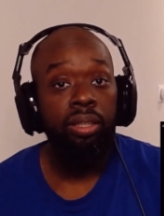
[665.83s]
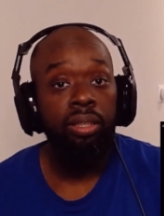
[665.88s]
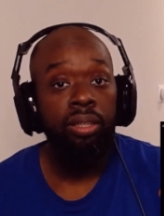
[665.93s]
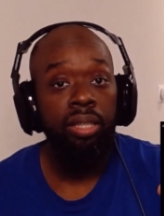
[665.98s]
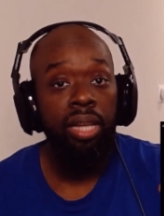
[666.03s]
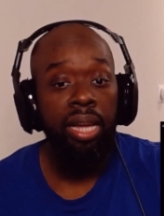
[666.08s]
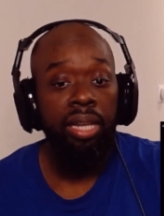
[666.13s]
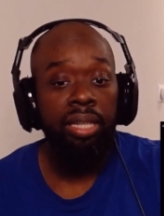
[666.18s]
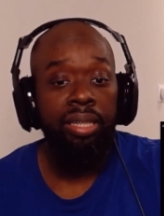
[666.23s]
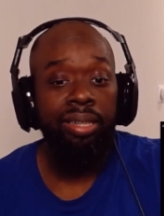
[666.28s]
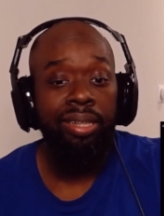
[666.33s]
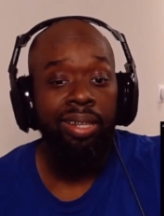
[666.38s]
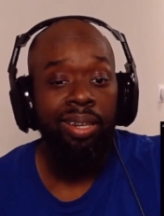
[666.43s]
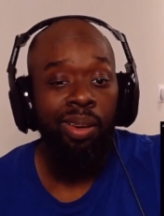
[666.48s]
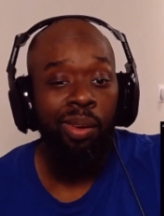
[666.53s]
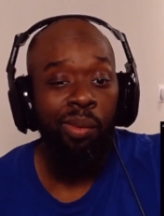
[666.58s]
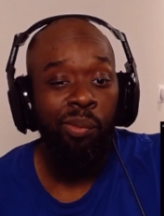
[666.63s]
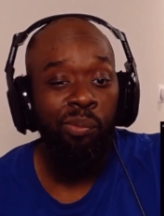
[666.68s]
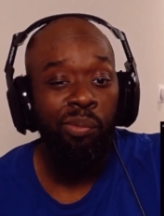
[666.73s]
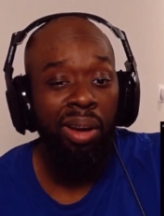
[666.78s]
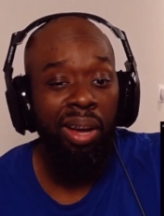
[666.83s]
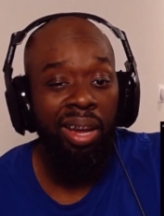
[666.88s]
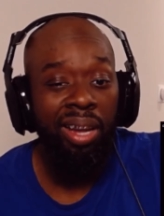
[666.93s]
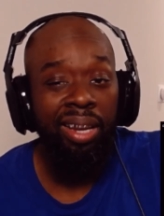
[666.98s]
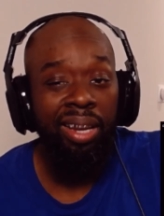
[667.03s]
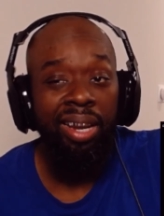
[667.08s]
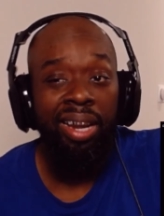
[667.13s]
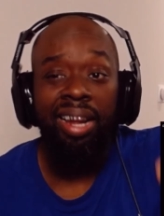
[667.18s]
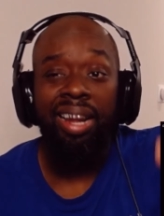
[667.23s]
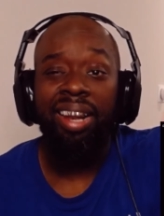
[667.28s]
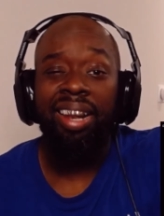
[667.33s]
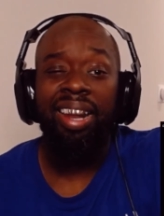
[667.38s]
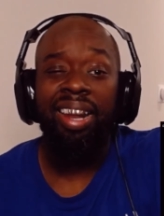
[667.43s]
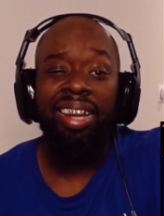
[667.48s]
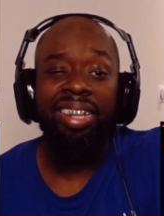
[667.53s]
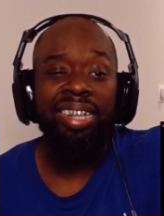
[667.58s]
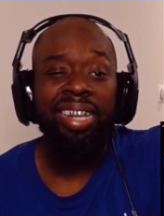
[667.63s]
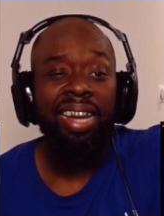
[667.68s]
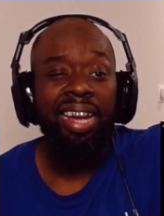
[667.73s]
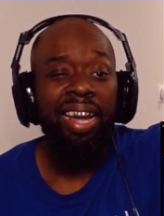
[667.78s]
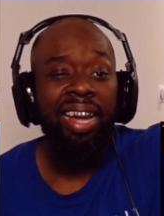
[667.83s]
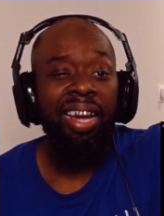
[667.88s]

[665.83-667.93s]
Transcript: Next button. Let's